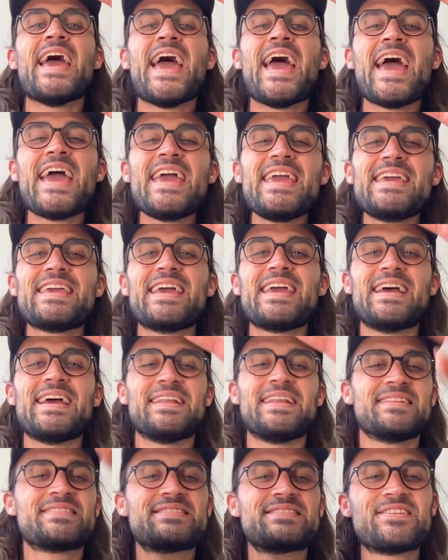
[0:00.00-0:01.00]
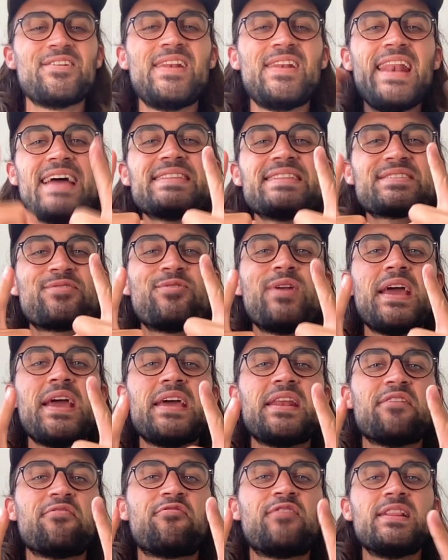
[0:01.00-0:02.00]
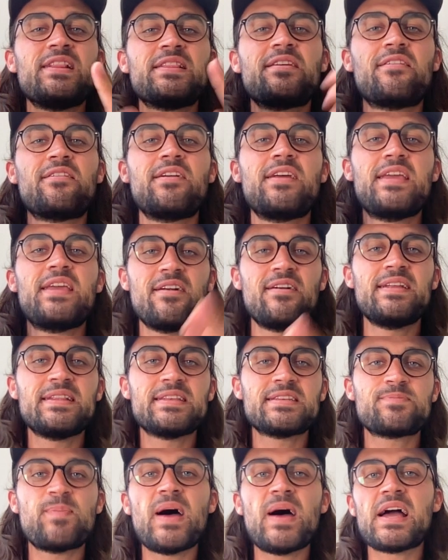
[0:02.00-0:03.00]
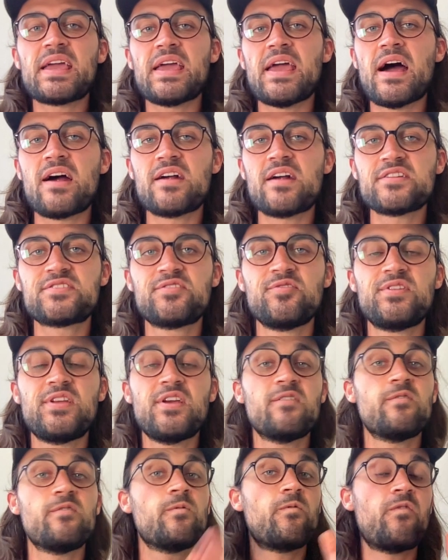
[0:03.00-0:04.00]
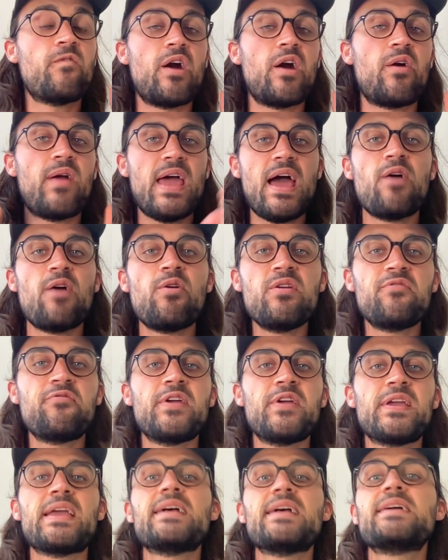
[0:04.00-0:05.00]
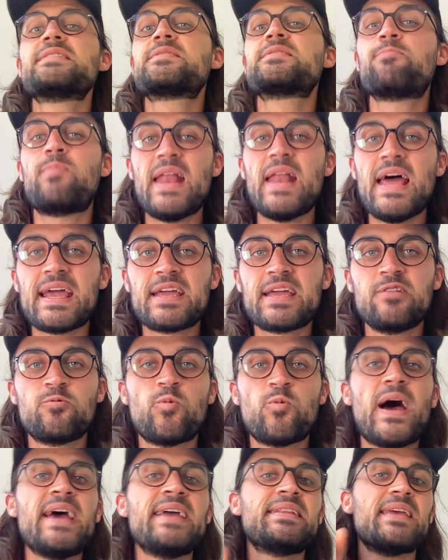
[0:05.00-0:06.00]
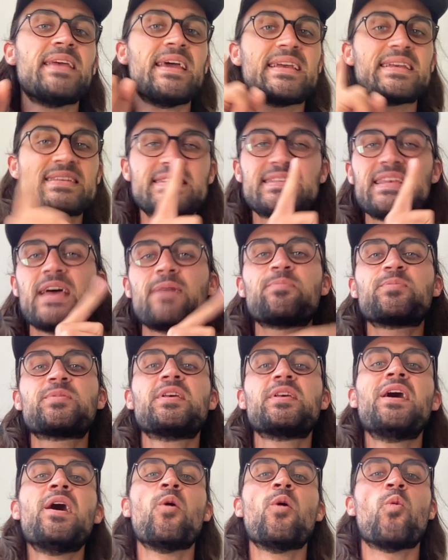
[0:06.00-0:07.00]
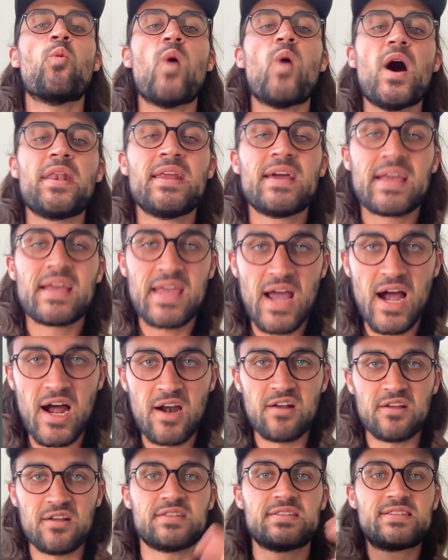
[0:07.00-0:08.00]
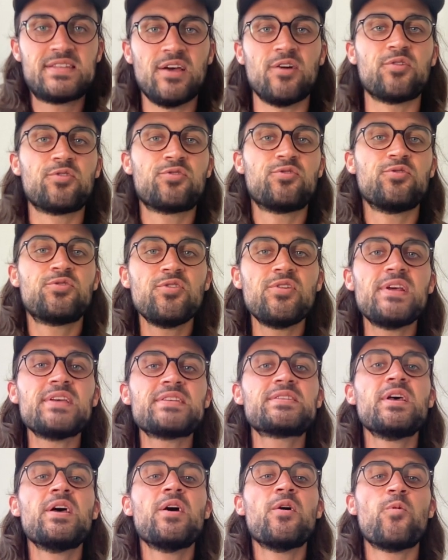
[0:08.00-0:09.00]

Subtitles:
Hey again, so let's create a filter here in the Spark AR studio where everything is black and white except one color. So to do this,